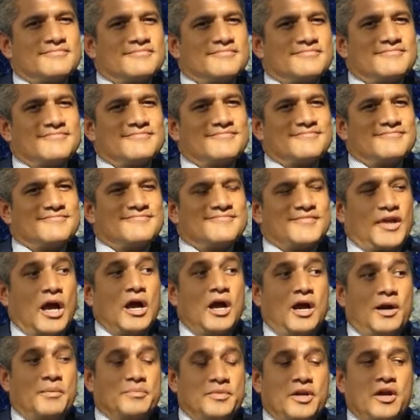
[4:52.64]
No,
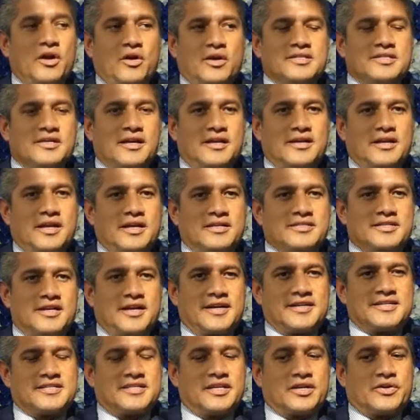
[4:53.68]
it's
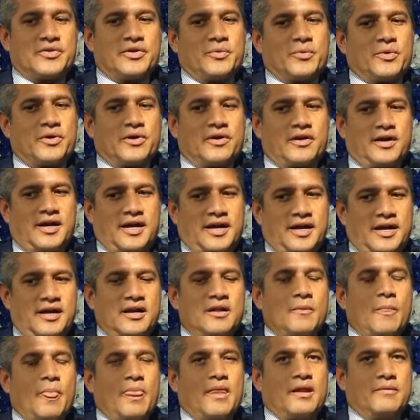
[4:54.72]
not a secret. We're,
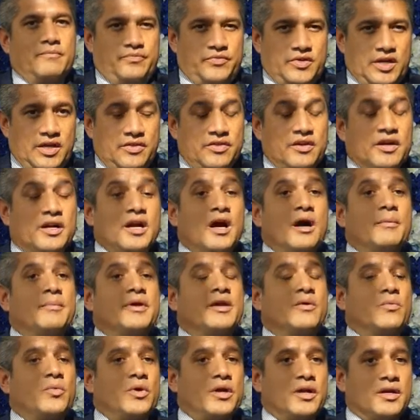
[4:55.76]
in the
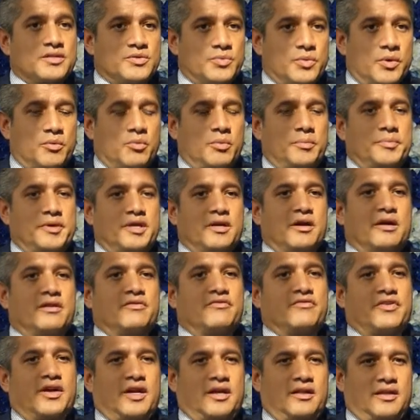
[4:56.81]
coming weeks, we will be
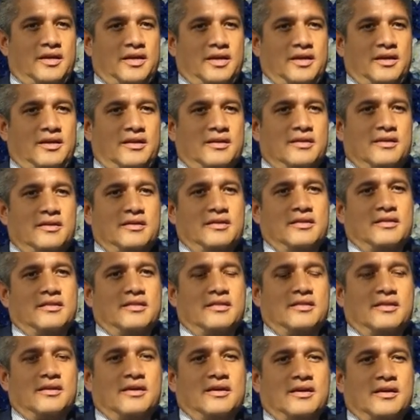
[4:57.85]
unveiling
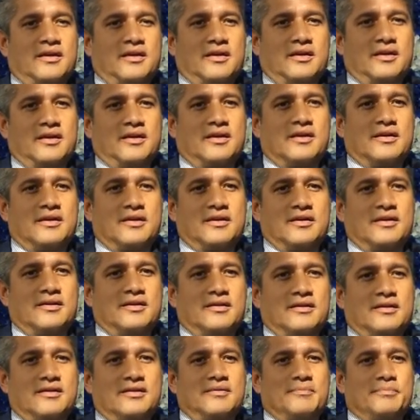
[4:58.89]

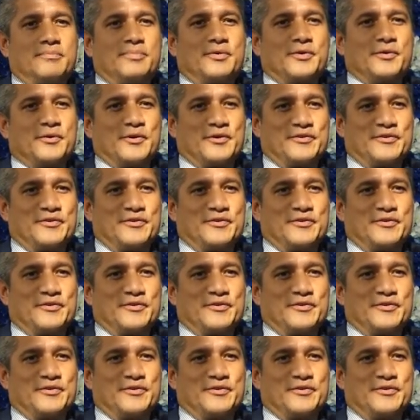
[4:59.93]
the